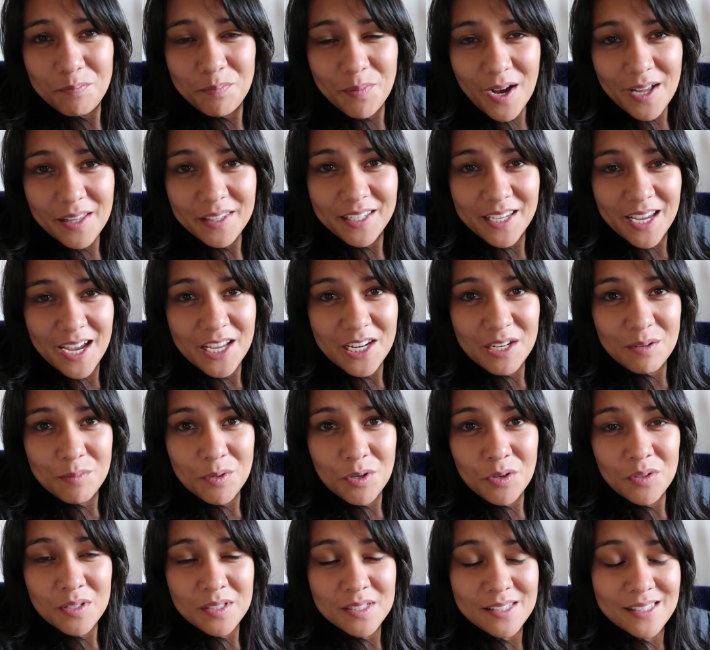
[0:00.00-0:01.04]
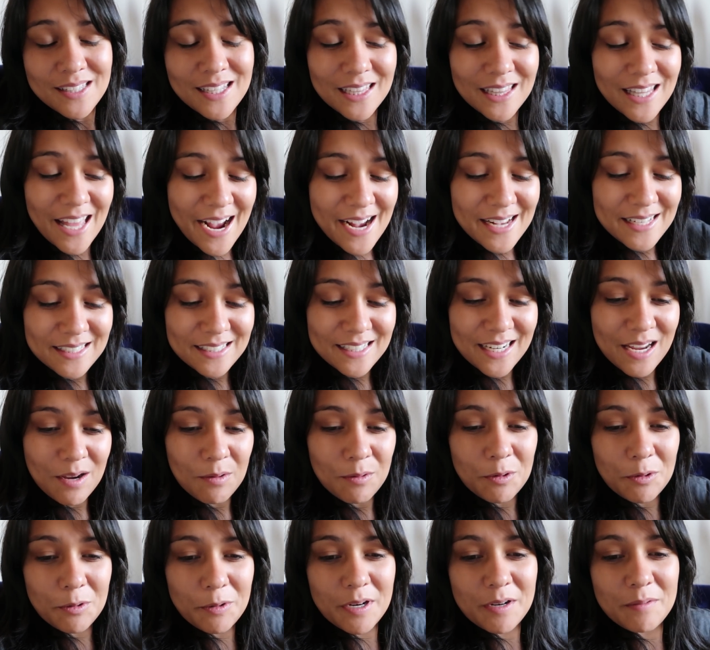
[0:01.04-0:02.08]
Bali honeymoon. This is the last day
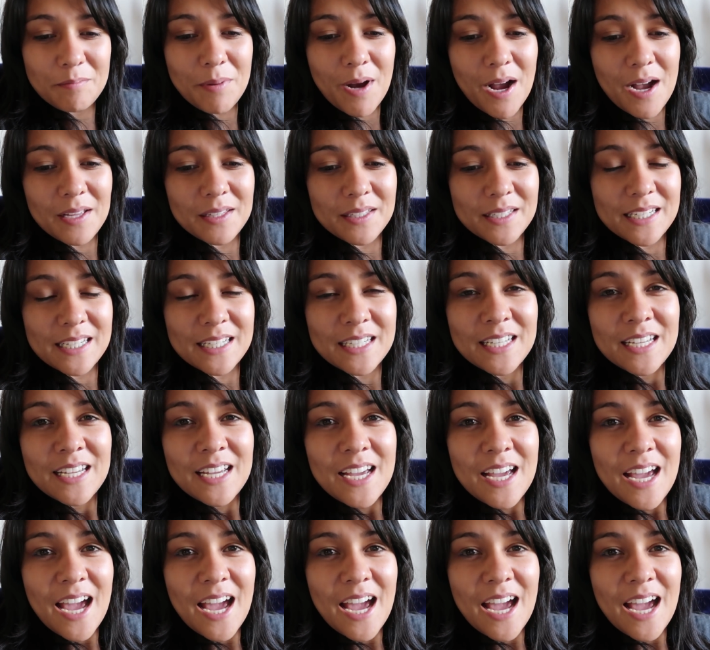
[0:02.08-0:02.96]
we were in Bali.